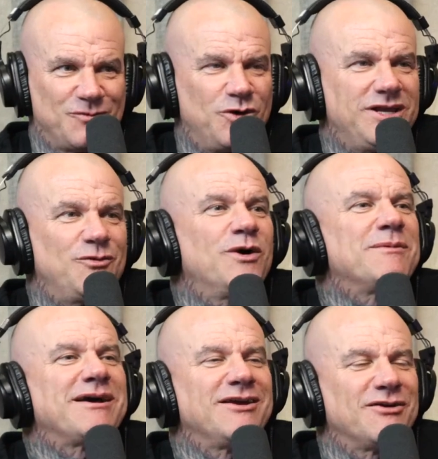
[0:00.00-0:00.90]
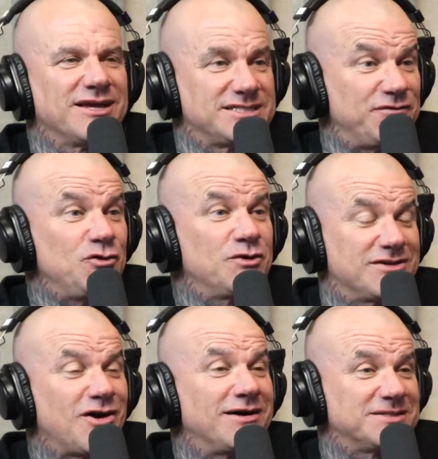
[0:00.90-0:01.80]
What about hearing aids? Have you
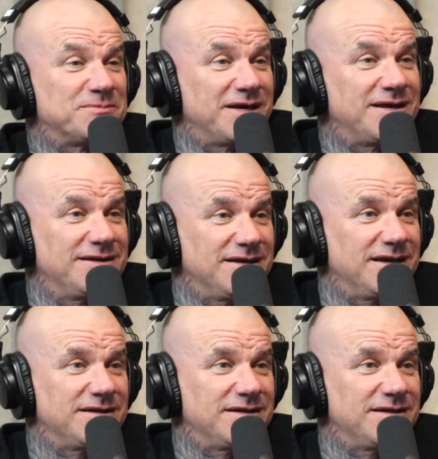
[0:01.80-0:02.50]
contemplated it yet?